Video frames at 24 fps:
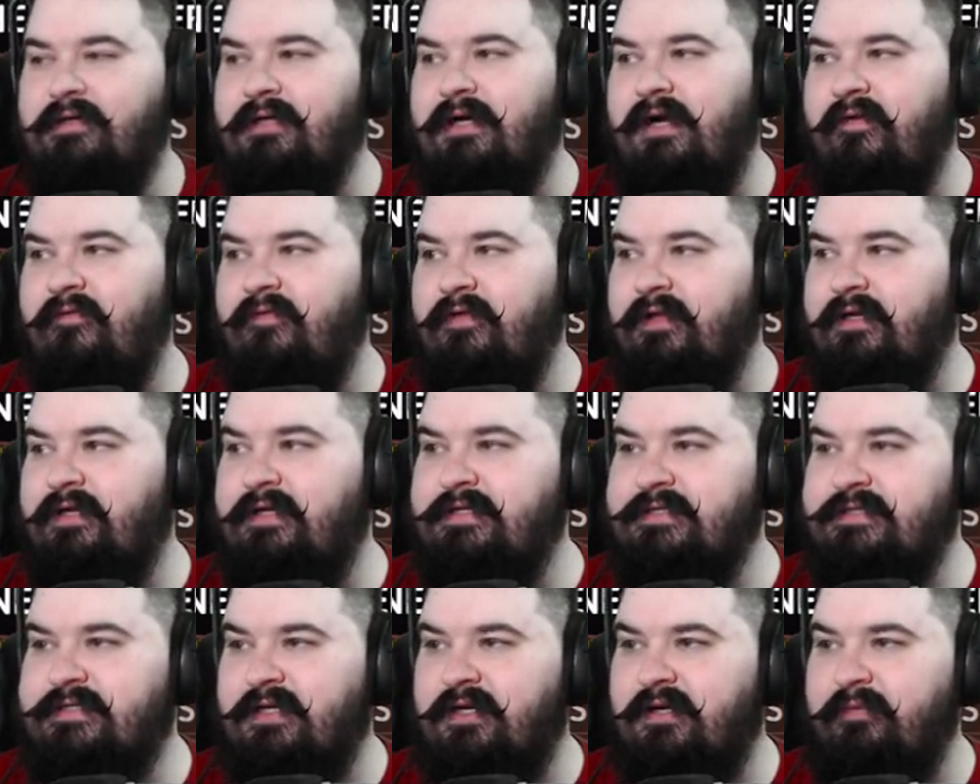I feel like he's
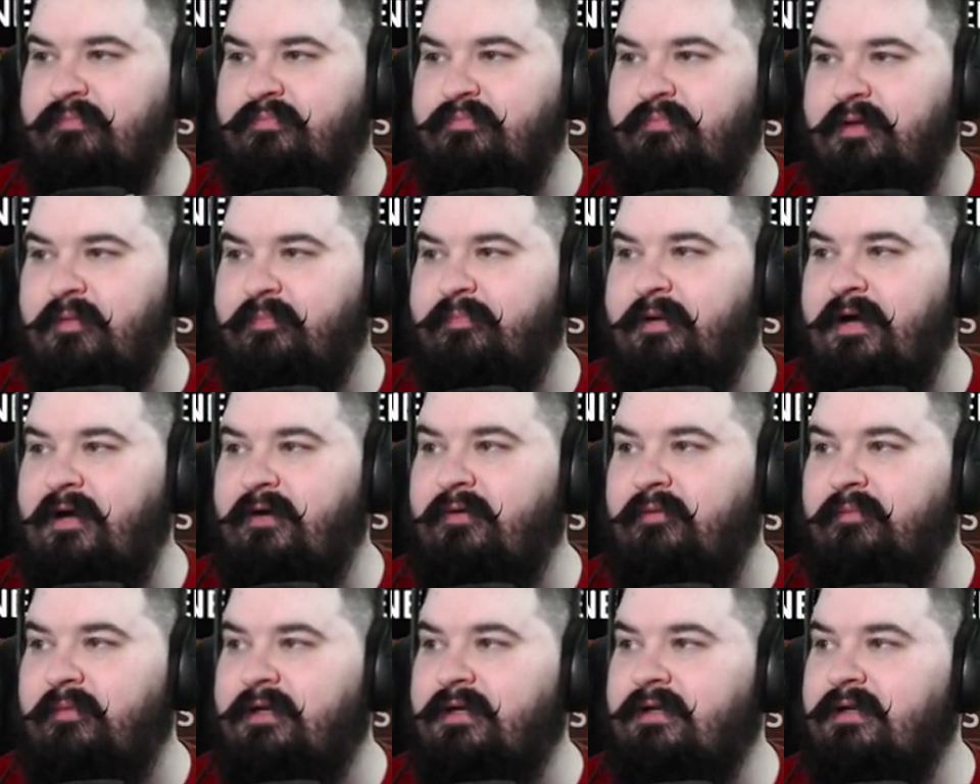gonna dip out
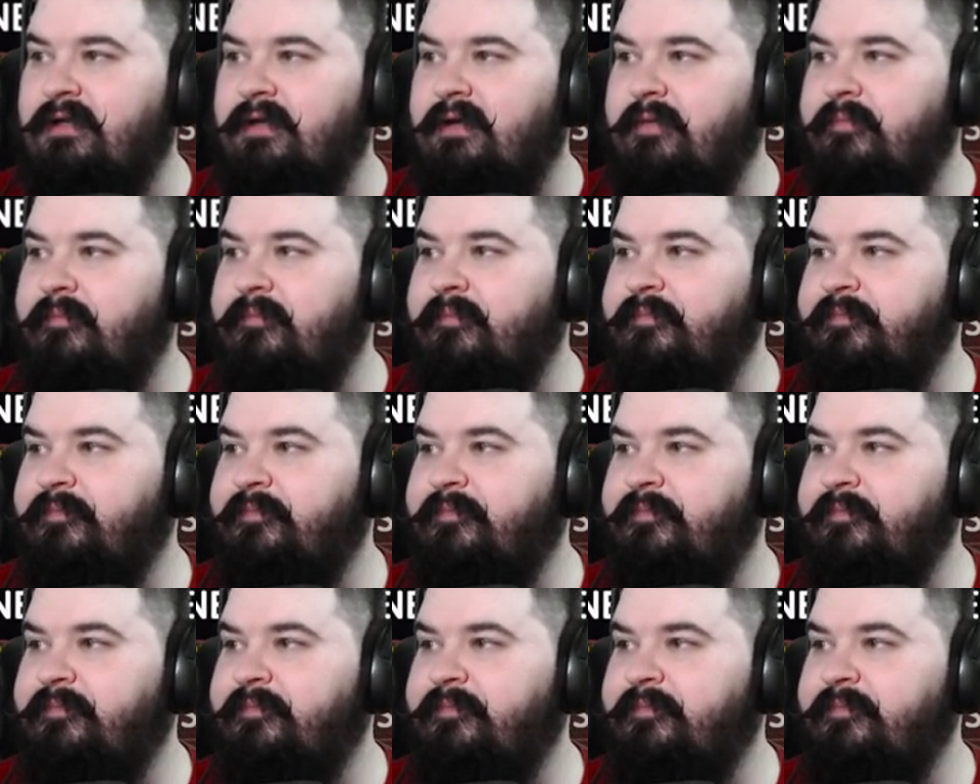immediately.